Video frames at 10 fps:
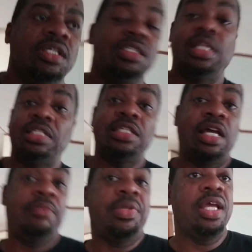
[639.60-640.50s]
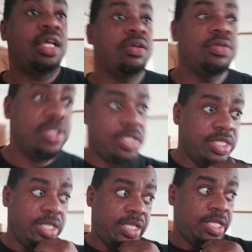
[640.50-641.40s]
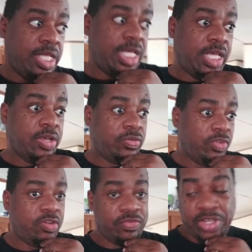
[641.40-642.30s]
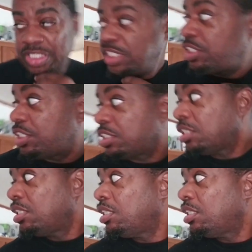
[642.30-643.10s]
It's lunchtime now. I don't know if I should just